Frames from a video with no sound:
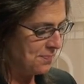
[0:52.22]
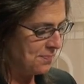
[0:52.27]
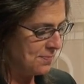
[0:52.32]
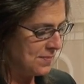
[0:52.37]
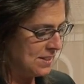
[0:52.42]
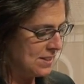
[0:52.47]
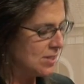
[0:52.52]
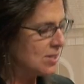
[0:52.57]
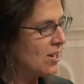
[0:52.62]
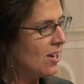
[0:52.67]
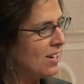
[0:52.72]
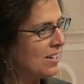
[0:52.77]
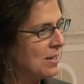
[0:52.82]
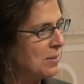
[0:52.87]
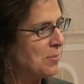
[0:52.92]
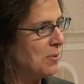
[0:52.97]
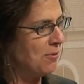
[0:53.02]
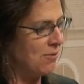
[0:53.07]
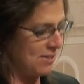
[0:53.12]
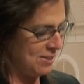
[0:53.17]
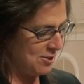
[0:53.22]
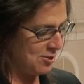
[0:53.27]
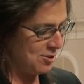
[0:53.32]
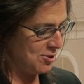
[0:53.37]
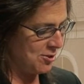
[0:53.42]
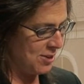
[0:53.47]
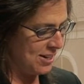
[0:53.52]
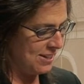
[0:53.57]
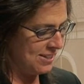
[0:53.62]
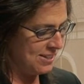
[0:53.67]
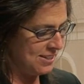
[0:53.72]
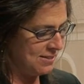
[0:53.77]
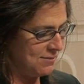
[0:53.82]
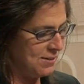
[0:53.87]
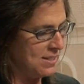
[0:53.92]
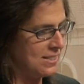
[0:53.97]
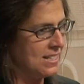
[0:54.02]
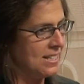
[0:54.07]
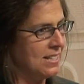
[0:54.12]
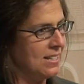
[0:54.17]
This talk and Professor Strate's
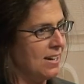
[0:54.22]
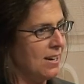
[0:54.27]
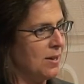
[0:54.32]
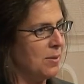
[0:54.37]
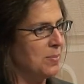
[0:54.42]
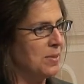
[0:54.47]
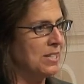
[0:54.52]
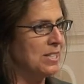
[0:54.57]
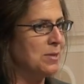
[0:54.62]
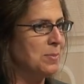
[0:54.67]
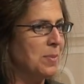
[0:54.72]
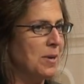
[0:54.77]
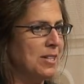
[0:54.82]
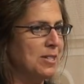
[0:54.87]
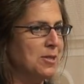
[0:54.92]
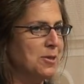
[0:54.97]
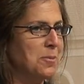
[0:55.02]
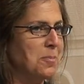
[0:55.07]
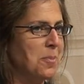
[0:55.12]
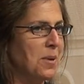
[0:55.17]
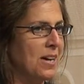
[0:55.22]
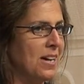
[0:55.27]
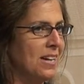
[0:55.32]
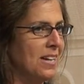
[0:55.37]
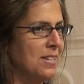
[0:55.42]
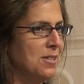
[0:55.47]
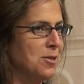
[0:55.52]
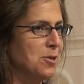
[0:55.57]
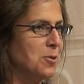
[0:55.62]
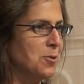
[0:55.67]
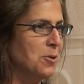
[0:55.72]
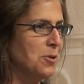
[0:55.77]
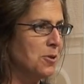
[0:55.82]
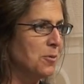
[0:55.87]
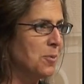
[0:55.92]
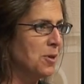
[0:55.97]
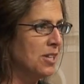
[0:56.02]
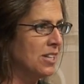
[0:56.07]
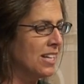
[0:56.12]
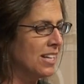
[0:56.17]
visit are being sponsored by the School of
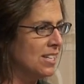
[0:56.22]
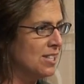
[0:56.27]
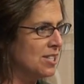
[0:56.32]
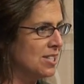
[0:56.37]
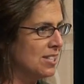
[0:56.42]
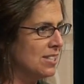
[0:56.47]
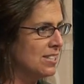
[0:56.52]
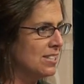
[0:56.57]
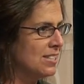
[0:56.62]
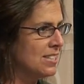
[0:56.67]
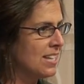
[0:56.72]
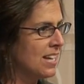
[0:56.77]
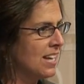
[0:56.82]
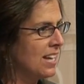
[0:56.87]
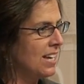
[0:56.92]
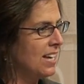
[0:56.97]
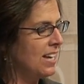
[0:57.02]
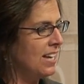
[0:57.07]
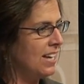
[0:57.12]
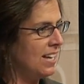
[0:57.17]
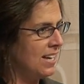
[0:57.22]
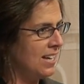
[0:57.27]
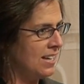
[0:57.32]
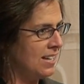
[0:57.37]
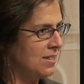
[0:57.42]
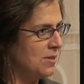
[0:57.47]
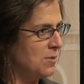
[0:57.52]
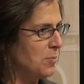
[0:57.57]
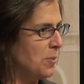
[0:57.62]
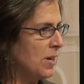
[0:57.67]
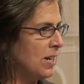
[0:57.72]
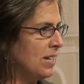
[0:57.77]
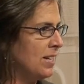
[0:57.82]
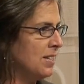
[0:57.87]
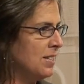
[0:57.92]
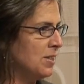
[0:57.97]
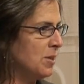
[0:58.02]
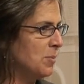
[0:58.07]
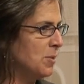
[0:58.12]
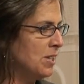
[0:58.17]
Communications and by
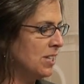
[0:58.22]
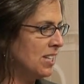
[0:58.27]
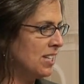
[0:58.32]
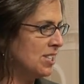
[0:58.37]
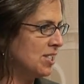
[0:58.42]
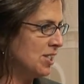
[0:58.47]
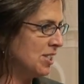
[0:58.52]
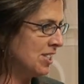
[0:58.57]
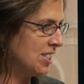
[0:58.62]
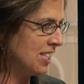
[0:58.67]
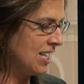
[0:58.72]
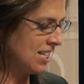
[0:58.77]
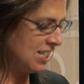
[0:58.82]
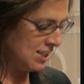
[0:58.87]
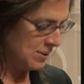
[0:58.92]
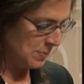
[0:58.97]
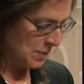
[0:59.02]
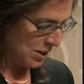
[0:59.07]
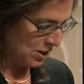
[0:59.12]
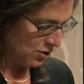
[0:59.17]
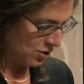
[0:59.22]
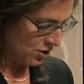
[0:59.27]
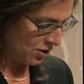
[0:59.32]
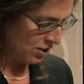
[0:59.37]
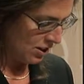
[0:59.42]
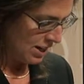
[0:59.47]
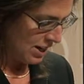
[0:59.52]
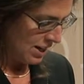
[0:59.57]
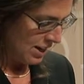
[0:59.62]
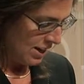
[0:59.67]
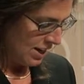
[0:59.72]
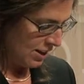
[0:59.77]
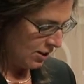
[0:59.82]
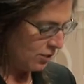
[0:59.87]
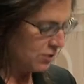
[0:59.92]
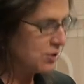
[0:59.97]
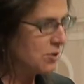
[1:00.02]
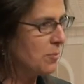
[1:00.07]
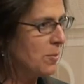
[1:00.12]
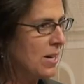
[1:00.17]
the Communications Studies major, and
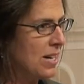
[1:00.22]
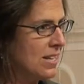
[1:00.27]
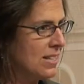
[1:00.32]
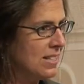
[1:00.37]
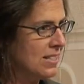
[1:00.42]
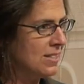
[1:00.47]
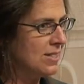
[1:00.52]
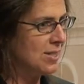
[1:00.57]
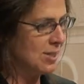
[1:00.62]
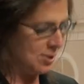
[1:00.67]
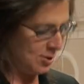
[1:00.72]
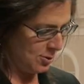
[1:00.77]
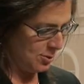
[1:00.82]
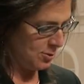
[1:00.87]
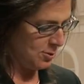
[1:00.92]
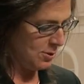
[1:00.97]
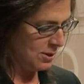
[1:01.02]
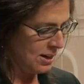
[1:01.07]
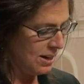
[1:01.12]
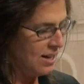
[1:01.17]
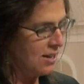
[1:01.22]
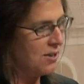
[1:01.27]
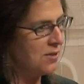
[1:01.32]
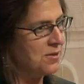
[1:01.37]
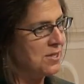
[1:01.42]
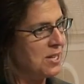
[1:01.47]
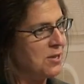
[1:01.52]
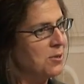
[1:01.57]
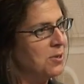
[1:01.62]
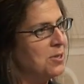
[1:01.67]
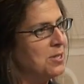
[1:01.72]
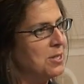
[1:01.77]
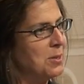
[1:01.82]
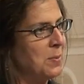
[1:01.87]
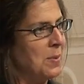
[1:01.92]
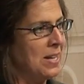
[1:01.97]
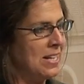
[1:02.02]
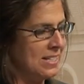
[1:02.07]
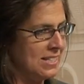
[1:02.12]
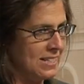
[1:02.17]
also by the Institute of General
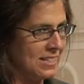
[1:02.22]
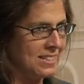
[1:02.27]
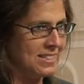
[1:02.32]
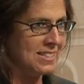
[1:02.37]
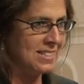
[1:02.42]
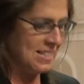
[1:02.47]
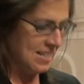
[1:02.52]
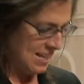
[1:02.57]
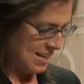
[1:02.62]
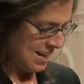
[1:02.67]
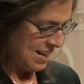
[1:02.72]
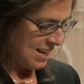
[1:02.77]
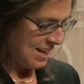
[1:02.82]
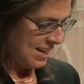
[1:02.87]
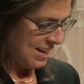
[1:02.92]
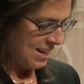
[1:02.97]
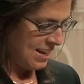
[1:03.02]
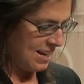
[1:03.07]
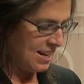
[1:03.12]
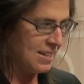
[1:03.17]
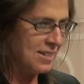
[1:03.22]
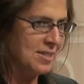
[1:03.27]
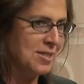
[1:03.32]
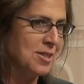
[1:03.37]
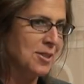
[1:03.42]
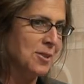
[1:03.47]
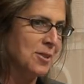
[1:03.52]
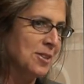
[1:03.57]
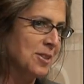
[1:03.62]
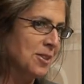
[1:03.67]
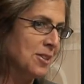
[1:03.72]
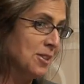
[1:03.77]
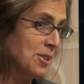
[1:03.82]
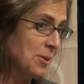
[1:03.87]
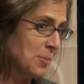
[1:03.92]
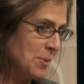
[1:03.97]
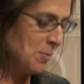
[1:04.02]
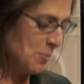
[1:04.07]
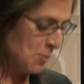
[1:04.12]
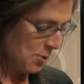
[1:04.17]
Semantics, and you'll hear a
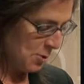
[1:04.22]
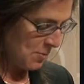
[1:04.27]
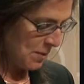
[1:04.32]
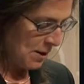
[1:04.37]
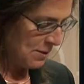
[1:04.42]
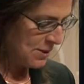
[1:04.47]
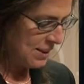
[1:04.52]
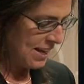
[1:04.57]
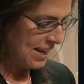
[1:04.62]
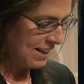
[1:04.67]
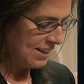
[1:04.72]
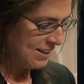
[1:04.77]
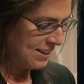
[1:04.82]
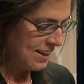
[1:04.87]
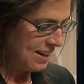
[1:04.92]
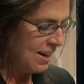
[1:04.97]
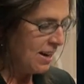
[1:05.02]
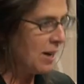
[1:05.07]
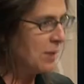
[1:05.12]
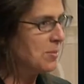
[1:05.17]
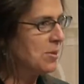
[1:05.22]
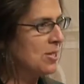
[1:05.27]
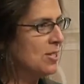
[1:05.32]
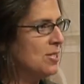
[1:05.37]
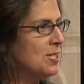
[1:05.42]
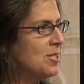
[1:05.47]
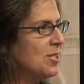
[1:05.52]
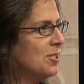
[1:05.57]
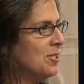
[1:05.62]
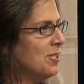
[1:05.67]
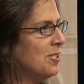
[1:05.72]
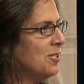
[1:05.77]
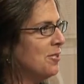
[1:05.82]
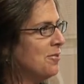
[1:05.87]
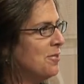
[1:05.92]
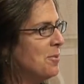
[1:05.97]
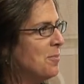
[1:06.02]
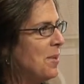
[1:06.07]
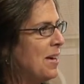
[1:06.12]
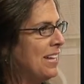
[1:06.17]
little more about that. I'm going to turn
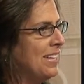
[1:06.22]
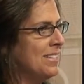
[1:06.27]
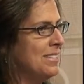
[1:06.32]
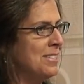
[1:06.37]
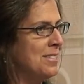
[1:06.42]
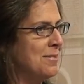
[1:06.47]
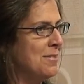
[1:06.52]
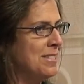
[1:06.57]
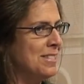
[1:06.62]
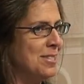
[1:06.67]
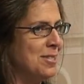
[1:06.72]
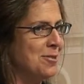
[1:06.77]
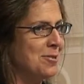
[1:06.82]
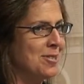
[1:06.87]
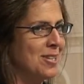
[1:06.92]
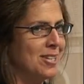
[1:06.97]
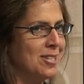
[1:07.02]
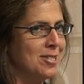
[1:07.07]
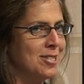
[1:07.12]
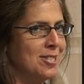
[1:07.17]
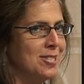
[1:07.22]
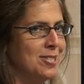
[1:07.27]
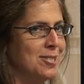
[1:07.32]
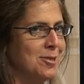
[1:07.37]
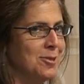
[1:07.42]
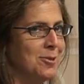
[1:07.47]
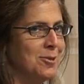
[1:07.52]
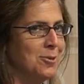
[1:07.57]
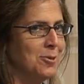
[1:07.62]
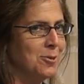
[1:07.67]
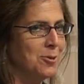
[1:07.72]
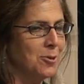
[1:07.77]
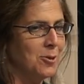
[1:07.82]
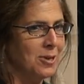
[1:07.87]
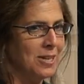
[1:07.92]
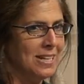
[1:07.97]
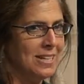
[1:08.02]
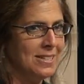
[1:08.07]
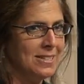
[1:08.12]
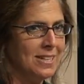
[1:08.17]
over the balance of this introduction to
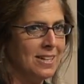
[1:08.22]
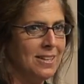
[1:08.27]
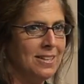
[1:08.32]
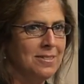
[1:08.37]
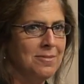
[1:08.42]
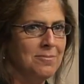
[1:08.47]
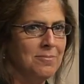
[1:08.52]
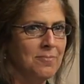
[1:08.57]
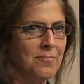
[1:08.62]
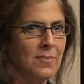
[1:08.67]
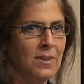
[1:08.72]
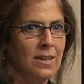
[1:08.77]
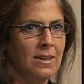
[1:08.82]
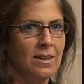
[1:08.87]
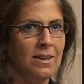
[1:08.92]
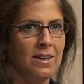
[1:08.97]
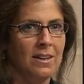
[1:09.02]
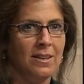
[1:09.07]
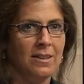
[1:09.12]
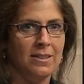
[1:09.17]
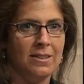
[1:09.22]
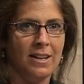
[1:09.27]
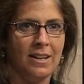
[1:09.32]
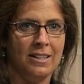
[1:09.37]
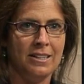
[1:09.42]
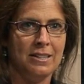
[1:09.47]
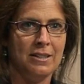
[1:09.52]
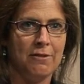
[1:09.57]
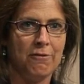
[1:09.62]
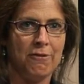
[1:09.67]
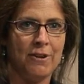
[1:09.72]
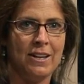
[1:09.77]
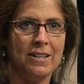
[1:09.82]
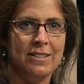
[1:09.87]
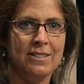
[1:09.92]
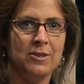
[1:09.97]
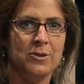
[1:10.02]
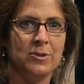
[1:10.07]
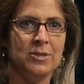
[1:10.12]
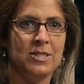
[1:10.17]
Corey Anton, a colleague and
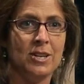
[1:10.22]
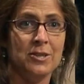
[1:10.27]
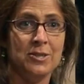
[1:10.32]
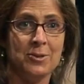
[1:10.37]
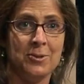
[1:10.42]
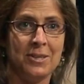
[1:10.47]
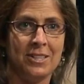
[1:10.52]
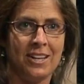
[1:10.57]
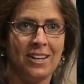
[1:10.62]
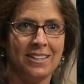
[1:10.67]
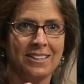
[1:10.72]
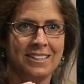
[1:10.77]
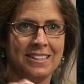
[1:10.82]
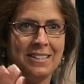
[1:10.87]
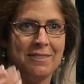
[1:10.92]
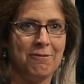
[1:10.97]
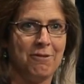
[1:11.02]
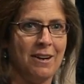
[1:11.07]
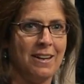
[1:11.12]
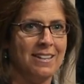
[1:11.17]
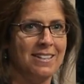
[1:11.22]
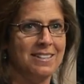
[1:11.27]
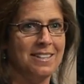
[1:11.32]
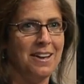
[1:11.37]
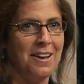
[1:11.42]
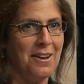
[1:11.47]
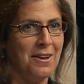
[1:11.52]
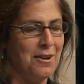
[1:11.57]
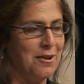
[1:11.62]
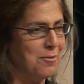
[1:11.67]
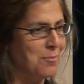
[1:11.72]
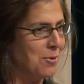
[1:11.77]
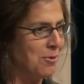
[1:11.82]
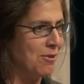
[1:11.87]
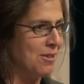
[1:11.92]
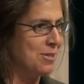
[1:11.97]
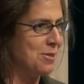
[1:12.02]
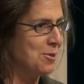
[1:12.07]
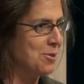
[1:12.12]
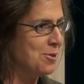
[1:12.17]
friend, who is also a colleague and friend of
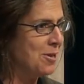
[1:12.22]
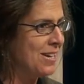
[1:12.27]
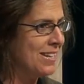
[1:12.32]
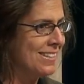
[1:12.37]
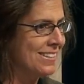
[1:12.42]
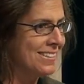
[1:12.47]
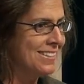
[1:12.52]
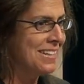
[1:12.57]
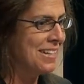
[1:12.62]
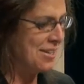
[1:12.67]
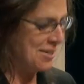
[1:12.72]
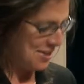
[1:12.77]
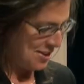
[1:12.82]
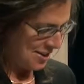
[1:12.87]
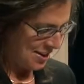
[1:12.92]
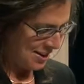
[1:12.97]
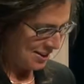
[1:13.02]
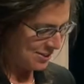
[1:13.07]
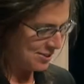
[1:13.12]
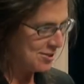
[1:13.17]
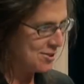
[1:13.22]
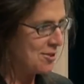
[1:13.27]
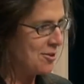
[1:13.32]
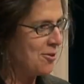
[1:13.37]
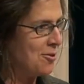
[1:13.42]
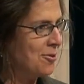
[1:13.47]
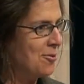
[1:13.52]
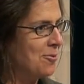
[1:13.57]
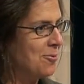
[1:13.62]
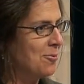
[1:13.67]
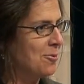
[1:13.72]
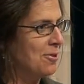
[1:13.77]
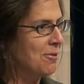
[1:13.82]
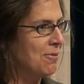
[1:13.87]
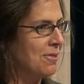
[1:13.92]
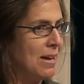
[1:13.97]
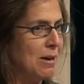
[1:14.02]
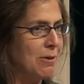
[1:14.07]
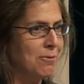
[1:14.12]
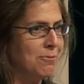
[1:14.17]
Professor Strate. And so
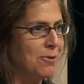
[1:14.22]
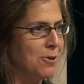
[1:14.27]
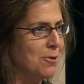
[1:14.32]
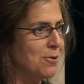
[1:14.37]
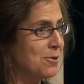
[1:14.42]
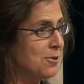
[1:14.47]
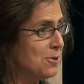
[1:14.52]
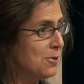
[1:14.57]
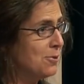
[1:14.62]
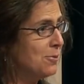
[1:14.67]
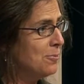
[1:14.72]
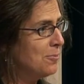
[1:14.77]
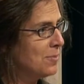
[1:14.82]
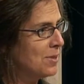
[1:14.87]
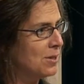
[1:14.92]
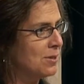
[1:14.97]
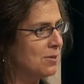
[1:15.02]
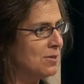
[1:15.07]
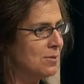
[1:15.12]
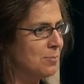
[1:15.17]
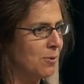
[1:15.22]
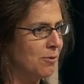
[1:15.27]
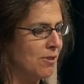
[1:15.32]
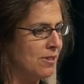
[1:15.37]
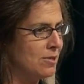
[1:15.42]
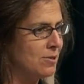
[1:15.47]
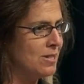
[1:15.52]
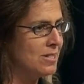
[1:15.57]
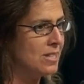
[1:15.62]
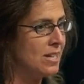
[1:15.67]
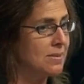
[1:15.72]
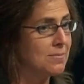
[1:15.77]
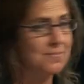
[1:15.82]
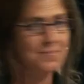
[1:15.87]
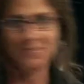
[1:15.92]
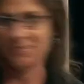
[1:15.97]
without further ado, here's Professor Anton.